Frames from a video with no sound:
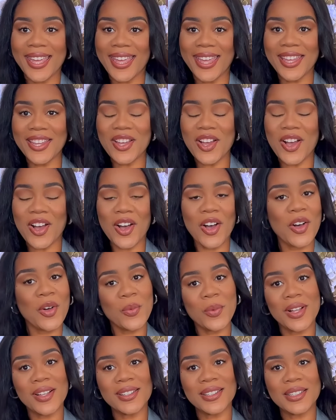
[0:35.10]
Hey y'all,
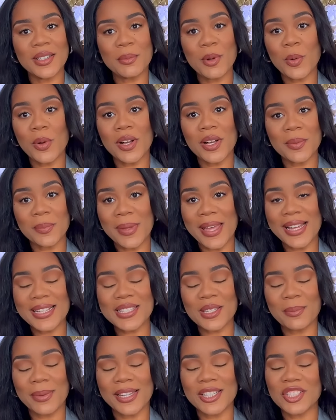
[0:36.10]
welcome or welcome back
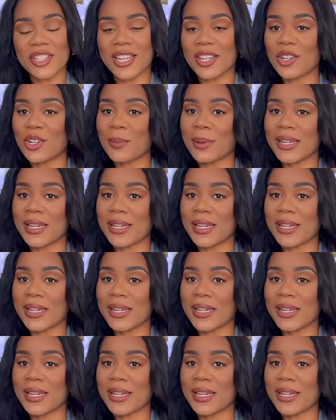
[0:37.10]
to my channel.